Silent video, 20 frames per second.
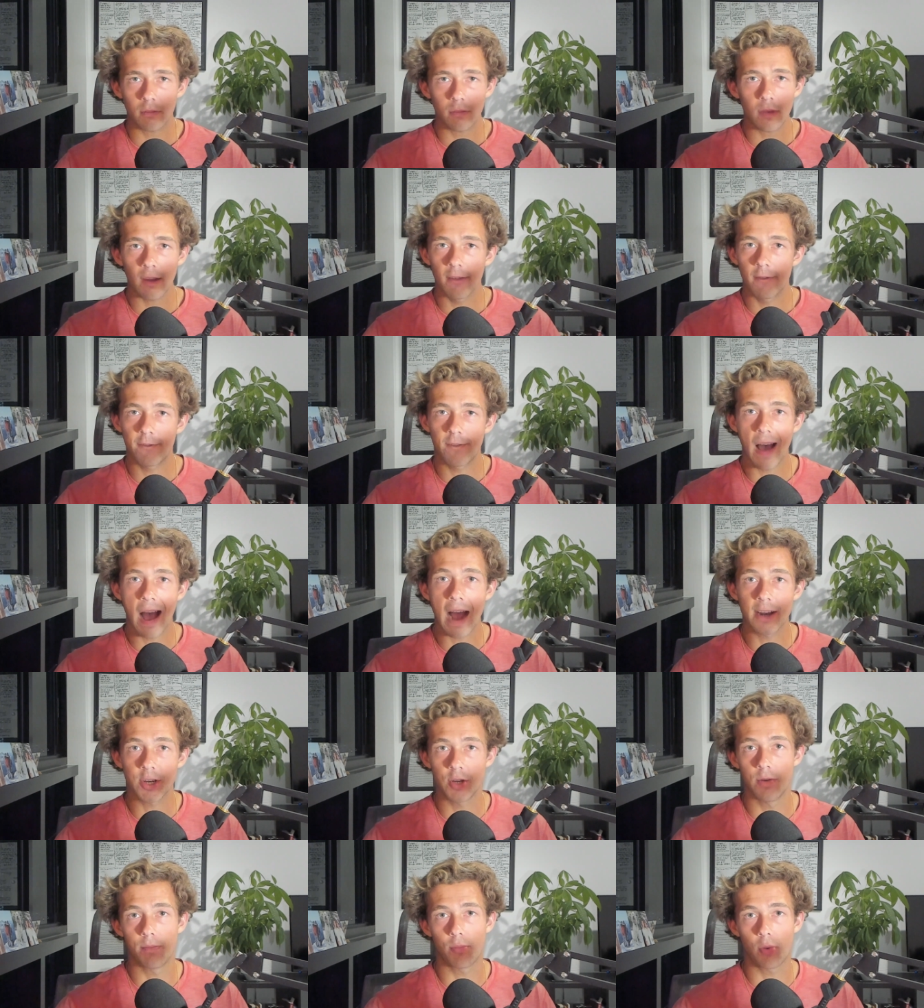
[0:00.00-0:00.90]

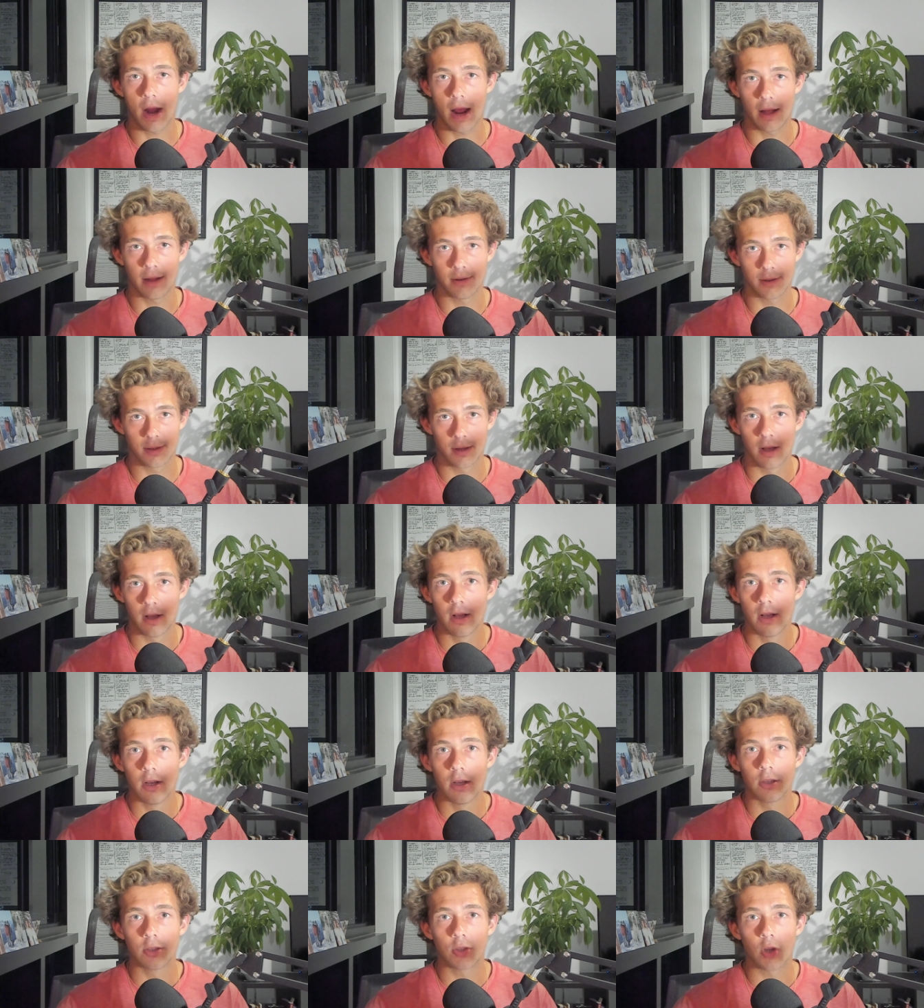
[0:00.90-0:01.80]
fashion brands.
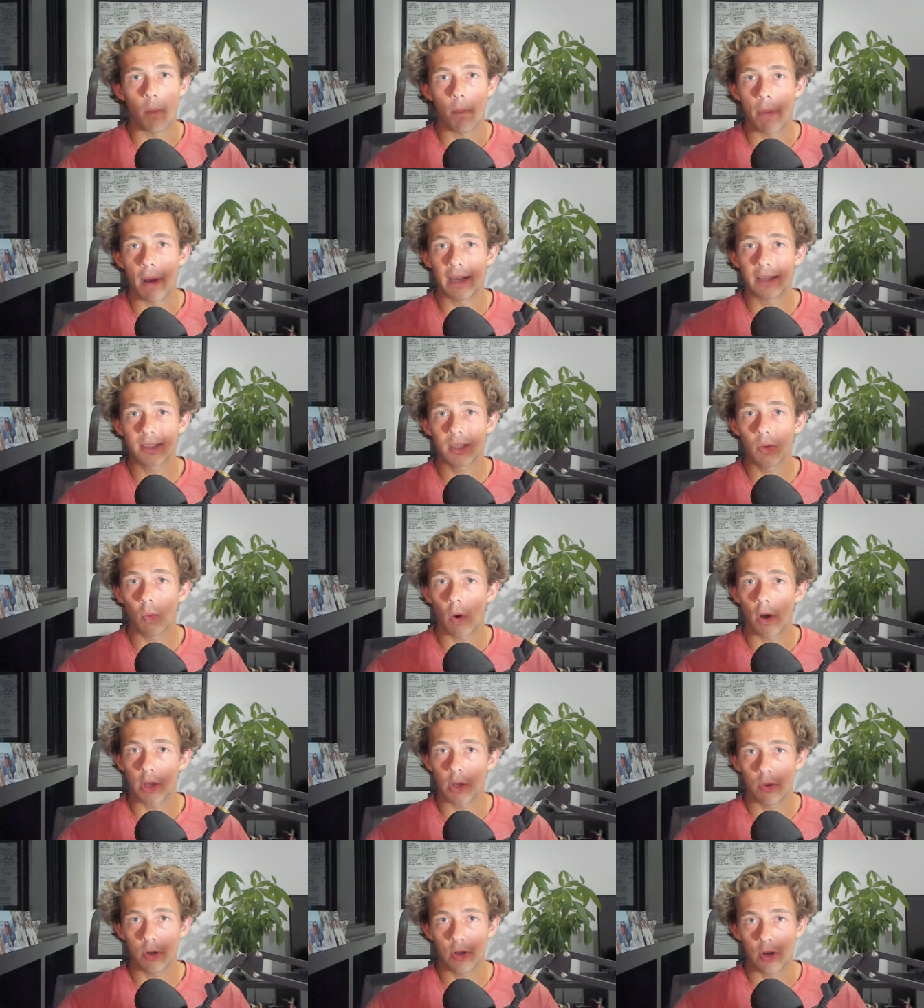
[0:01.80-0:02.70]
So basically
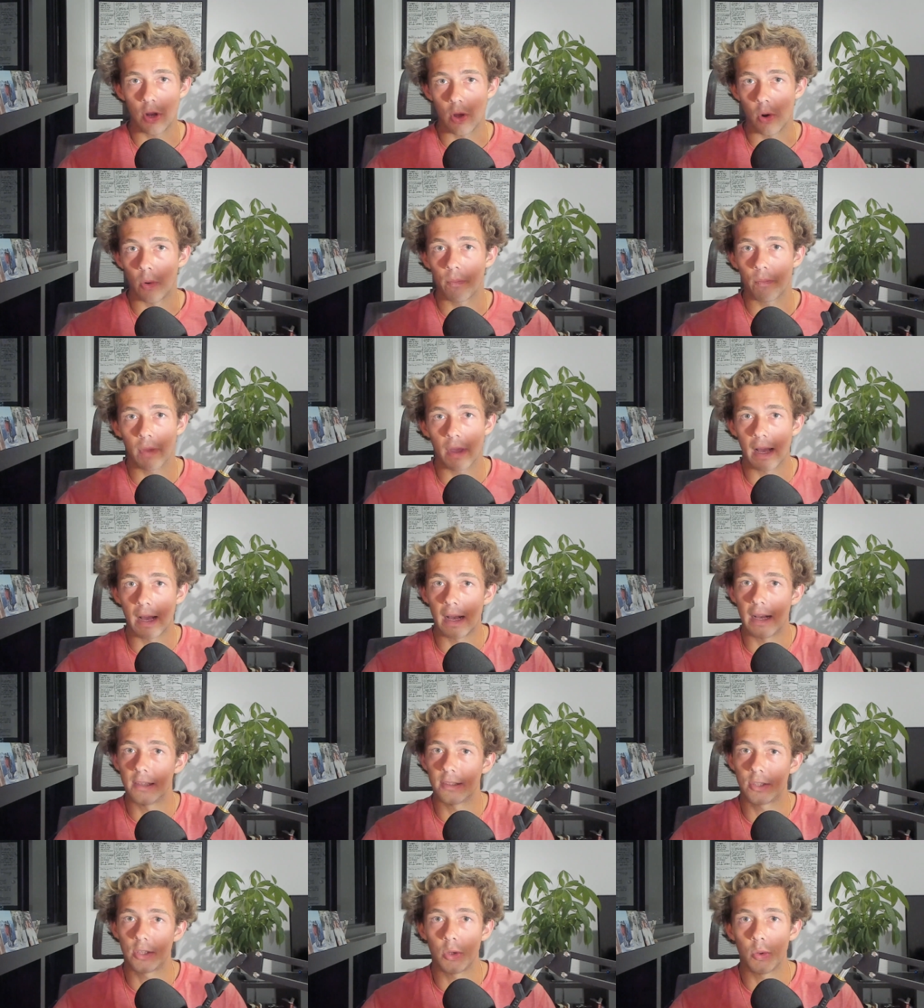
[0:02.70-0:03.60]
what you would do
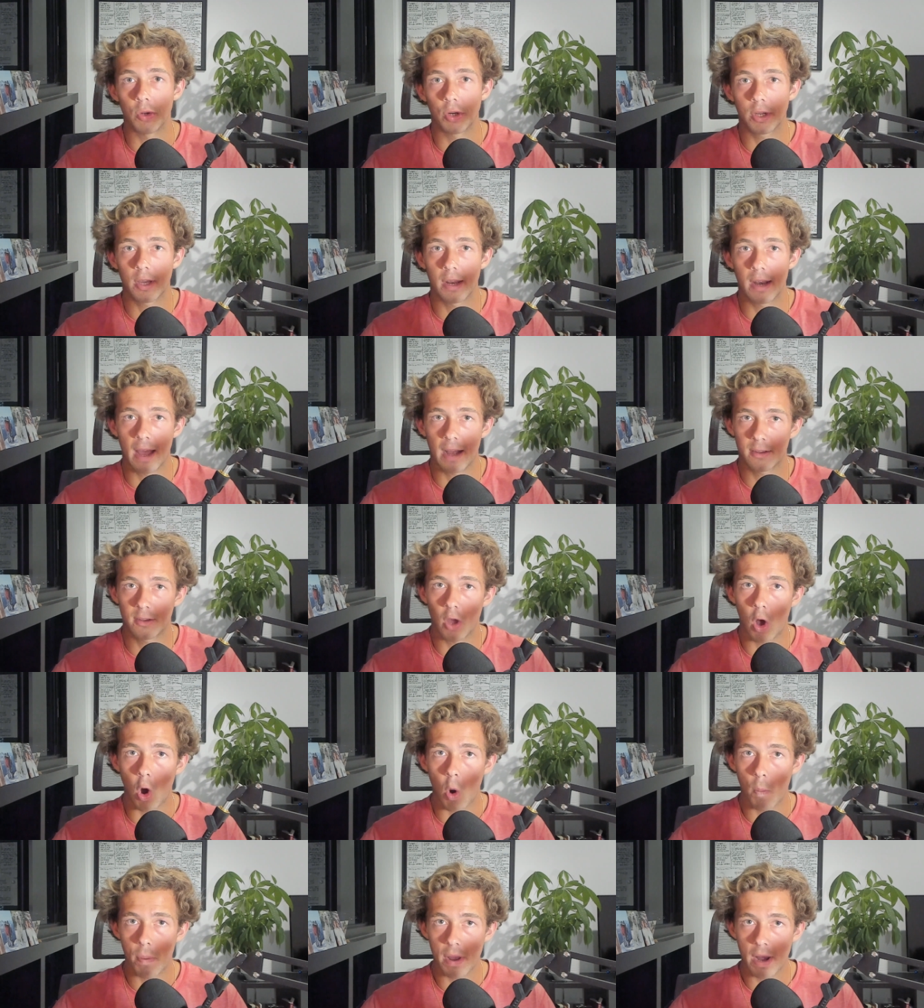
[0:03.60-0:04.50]
is you would connect to
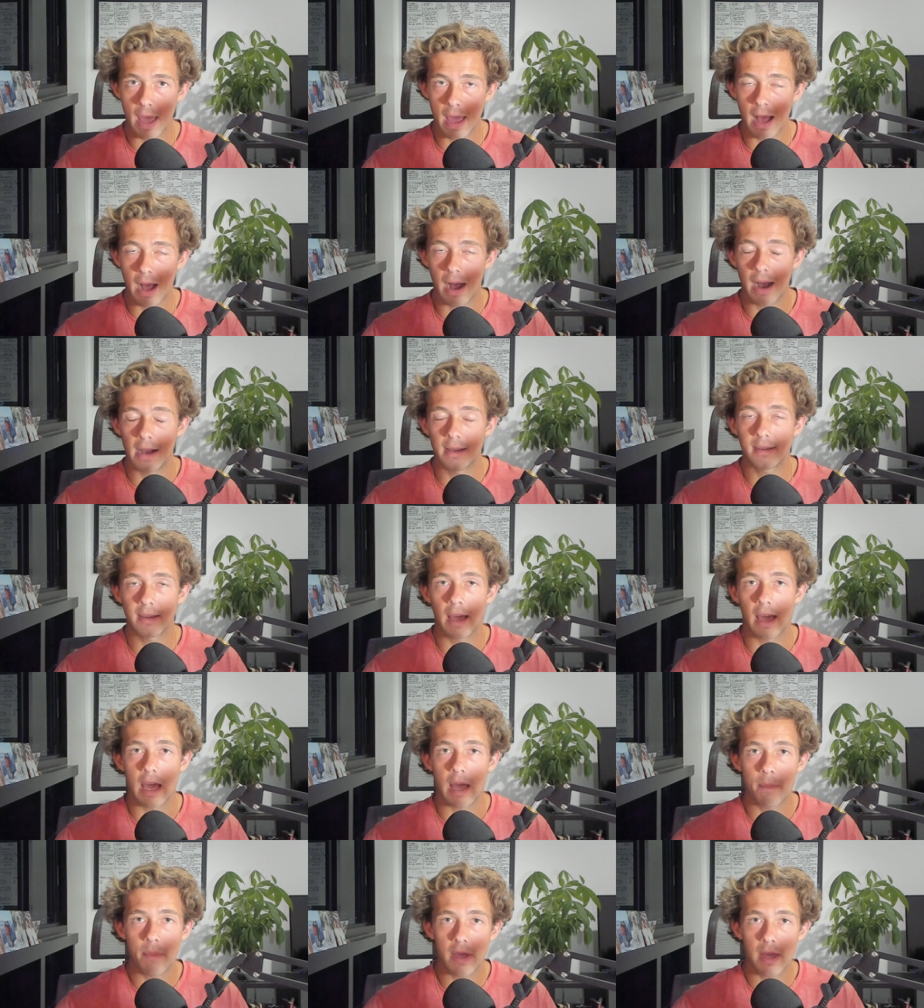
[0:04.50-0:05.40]
OpenAI's
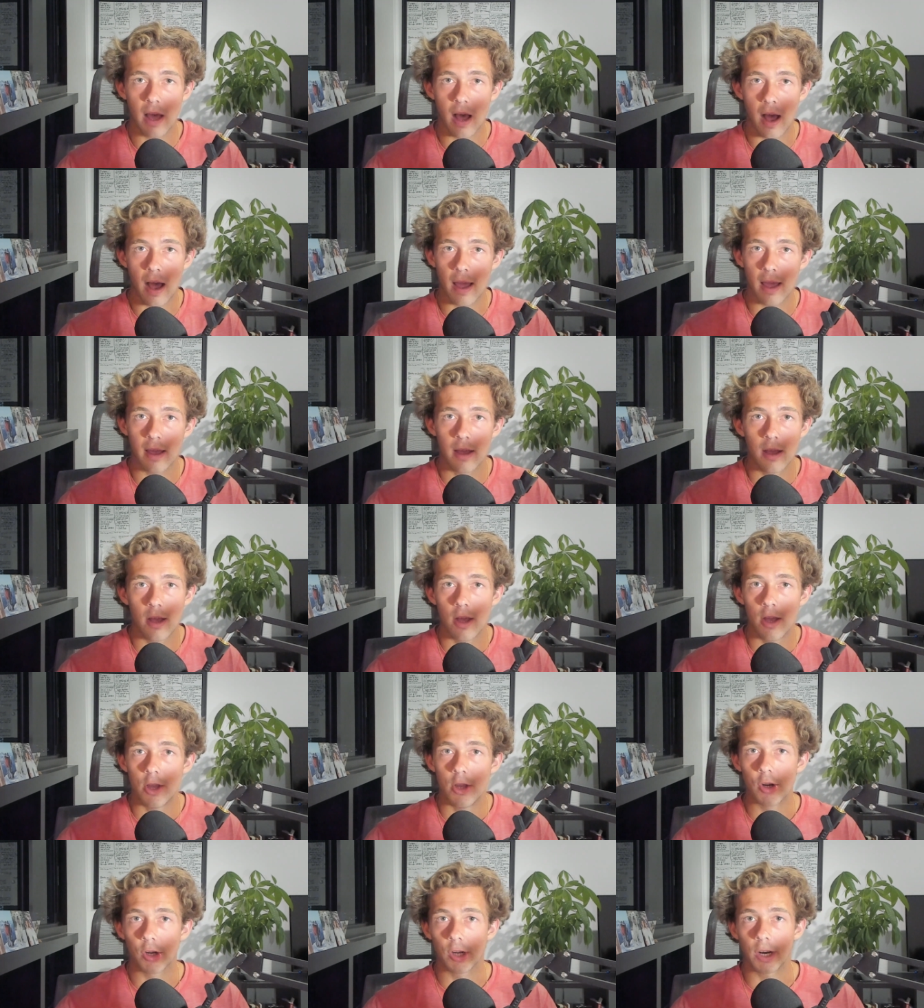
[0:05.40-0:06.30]
API.
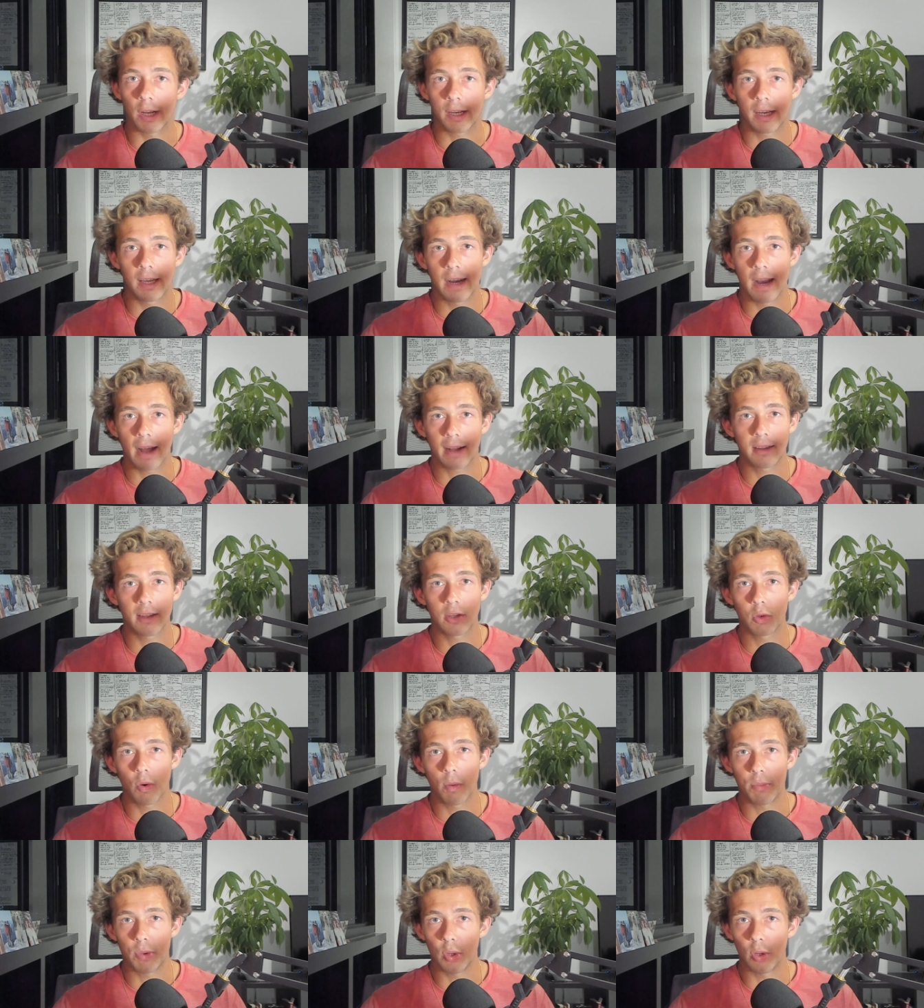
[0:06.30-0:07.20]
You're going to connect it to
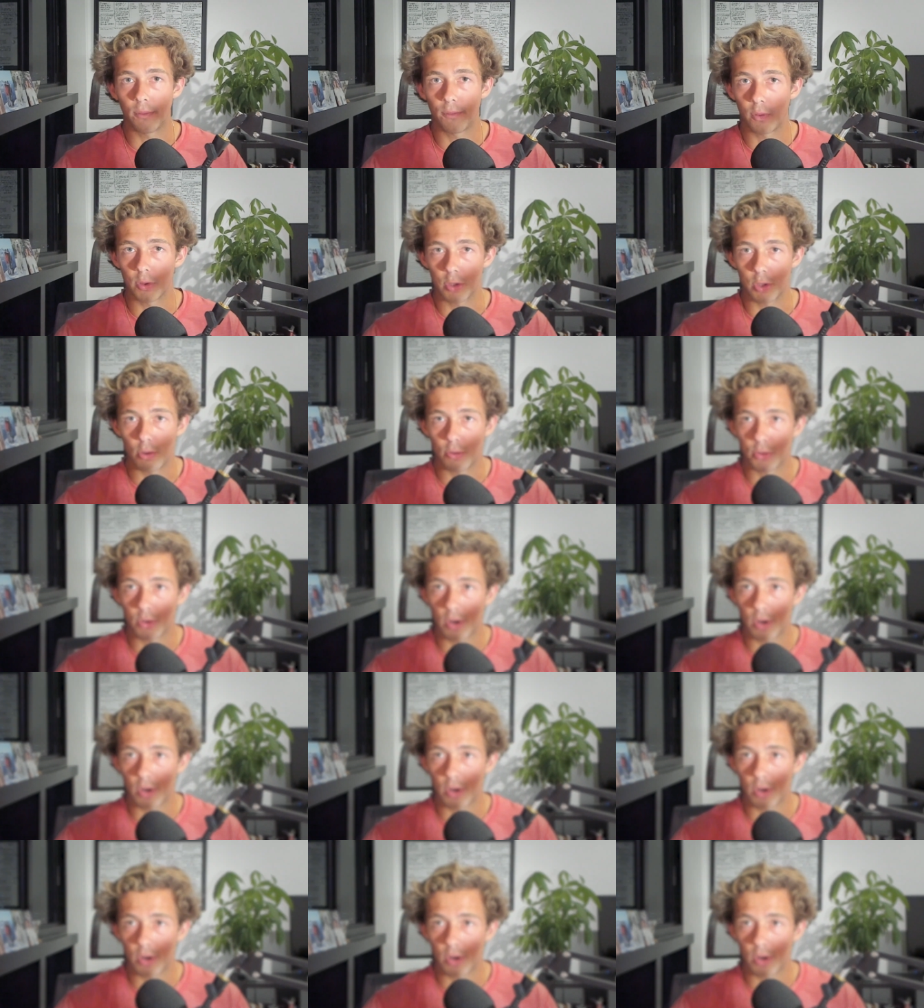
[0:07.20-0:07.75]
a beautiful user